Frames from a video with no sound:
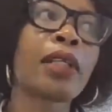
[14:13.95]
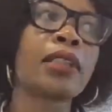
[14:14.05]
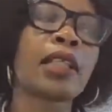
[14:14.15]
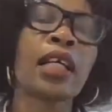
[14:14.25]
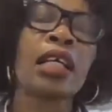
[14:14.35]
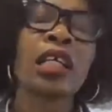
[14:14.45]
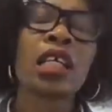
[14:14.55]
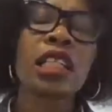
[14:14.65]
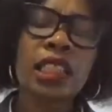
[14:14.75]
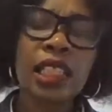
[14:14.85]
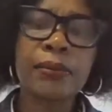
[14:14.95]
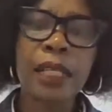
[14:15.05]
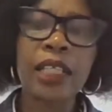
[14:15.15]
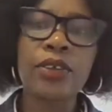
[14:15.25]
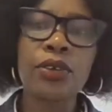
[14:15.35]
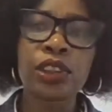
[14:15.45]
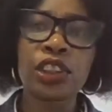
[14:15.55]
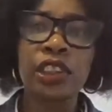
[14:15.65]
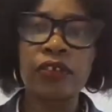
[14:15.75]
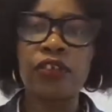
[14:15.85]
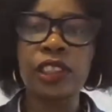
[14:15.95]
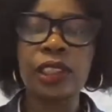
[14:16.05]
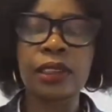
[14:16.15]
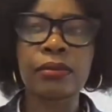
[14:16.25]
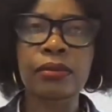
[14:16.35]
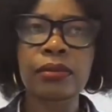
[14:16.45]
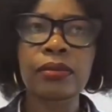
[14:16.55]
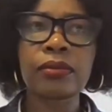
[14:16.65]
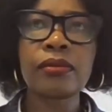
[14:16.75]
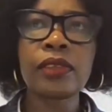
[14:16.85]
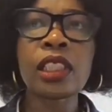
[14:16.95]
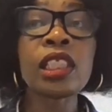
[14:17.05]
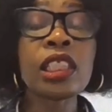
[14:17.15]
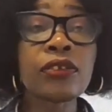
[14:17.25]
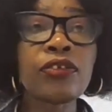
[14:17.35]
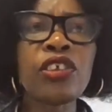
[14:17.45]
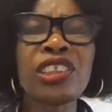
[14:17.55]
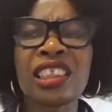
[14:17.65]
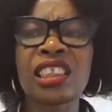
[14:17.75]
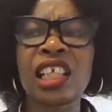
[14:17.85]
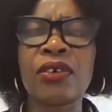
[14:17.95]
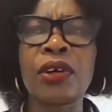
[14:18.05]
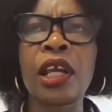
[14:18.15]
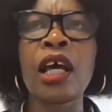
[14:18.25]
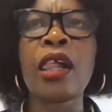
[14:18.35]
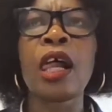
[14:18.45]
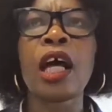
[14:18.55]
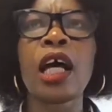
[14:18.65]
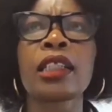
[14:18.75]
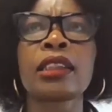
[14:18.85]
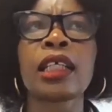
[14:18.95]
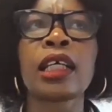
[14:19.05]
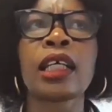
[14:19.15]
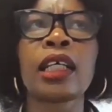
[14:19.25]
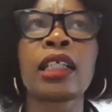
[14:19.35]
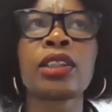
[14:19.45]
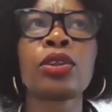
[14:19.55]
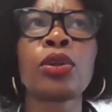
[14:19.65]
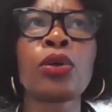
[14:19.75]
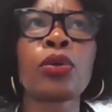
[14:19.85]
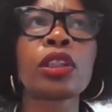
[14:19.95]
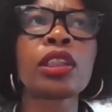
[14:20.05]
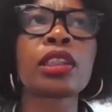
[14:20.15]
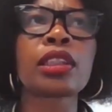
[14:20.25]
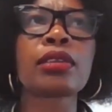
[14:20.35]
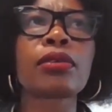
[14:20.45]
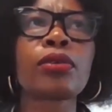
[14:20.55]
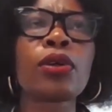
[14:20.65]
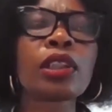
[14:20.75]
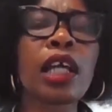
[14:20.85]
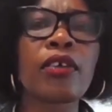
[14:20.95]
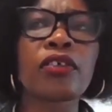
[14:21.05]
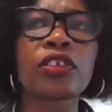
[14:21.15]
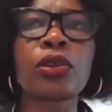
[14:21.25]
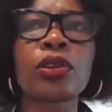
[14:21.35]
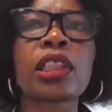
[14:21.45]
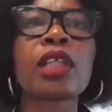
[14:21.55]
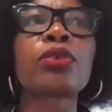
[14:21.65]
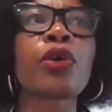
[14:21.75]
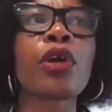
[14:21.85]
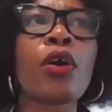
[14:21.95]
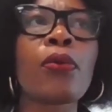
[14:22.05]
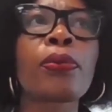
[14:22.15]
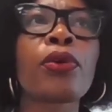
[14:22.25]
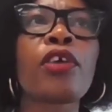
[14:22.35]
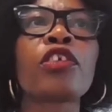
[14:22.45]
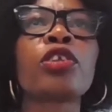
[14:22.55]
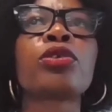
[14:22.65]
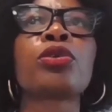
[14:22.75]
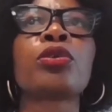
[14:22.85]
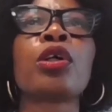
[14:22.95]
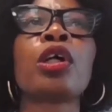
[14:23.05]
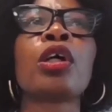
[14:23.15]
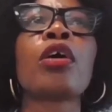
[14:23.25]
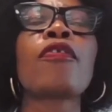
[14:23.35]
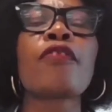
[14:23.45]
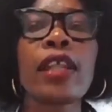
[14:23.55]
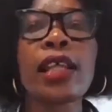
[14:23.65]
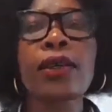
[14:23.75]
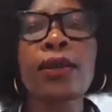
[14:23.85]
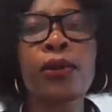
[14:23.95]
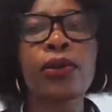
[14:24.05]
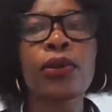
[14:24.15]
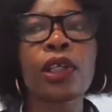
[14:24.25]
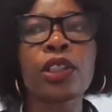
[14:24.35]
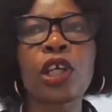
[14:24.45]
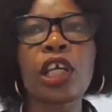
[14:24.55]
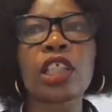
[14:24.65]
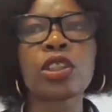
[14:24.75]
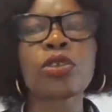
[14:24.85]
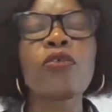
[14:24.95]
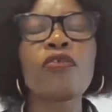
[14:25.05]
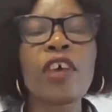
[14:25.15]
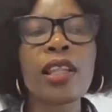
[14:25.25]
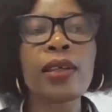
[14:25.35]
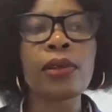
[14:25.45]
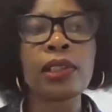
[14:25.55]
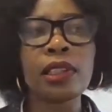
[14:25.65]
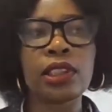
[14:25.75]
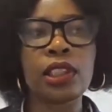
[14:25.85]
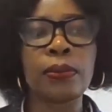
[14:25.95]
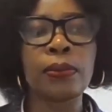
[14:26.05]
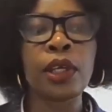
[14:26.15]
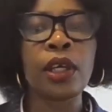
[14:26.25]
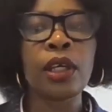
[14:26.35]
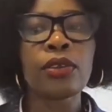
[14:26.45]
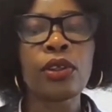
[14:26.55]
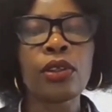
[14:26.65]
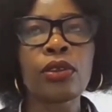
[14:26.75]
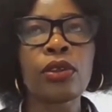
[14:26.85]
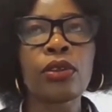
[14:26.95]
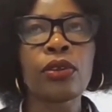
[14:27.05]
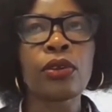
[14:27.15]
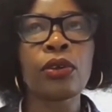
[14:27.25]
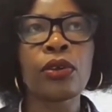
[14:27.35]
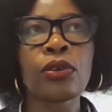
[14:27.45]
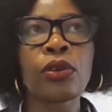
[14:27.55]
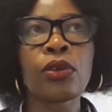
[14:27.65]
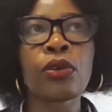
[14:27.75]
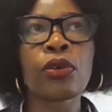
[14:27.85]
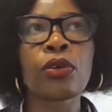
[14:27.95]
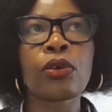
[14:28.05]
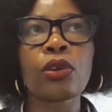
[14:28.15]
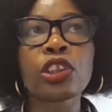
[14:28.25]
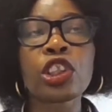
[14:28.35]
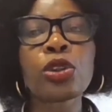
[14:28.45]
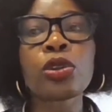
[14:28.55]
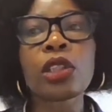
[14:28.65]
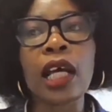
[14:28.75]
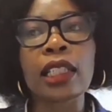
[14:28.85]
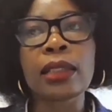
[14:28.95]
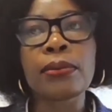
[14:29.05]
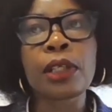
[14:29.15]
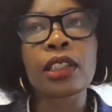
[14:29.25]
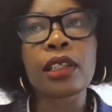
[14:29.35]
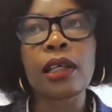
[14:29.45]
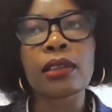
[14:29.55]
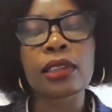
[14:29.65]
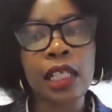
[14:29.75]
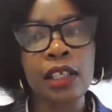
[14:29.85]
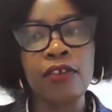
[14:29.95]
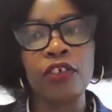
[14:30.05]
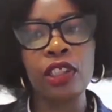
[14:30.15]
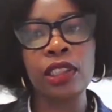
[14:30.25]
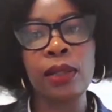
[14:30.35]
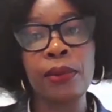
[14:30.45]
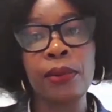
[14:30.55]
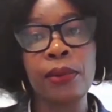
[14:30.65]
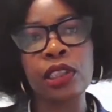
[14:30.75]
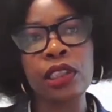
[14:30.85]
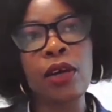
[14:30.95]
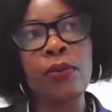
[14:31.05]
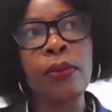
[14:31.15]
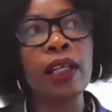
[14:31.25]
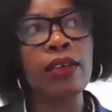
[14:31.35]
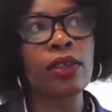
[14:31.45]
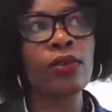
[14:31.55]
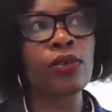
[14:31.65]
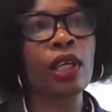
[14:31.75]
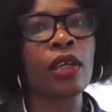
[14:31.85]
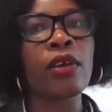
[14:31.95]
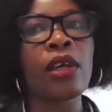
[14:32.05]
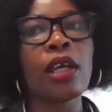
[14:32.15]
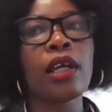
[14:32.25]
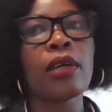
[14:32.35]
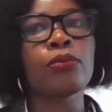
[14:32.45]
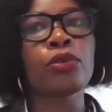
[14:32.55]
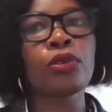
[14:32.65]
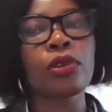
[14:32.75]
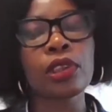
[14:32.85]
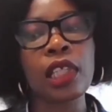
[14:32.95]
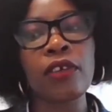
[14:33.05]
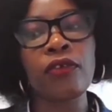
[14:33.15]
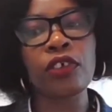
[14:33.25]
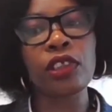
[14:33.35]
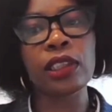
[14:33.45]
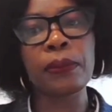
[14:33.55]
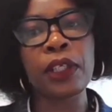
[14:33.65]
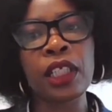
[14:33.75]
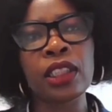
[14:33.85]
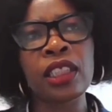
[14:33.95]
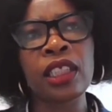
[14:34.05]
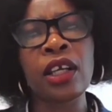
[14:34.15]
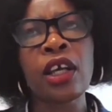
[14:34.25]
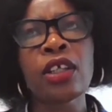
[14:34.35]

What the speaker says: And this has made a huge difference in his field, in his career. And, it's those kind of stories that will help you even to further your education, to further your leadership, your continued academic study, for example, because he's now back in the UK studying for his PhD.